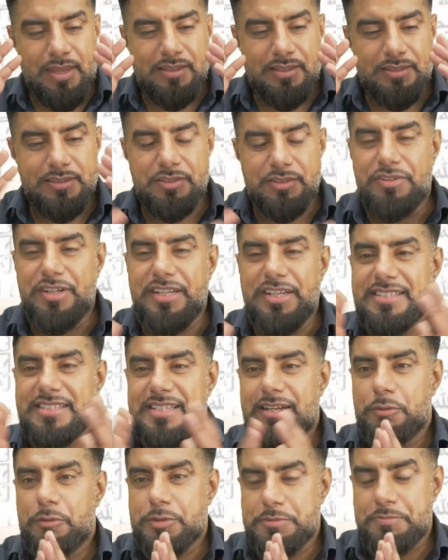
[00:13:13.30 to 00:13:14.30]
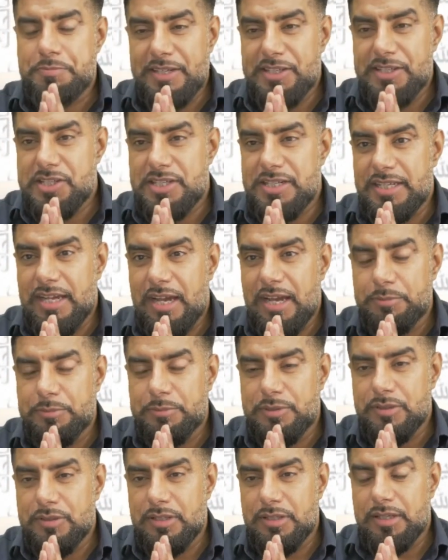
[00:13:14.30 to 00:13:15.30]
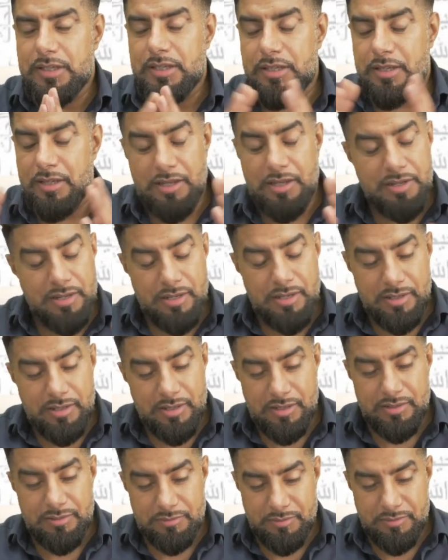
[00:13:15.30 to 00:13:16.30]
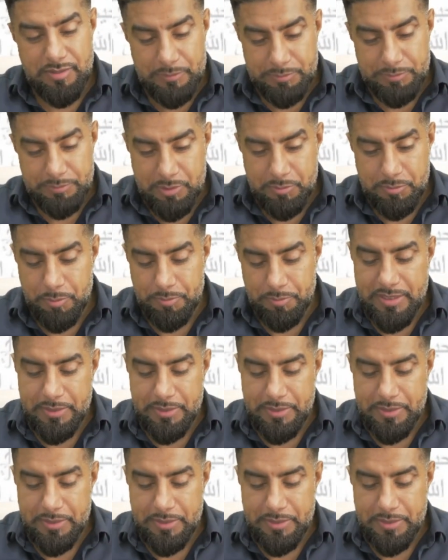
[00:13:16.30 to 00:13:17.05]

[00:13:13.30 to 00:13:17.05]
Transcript: the reason I was mentioning AbdulMu'min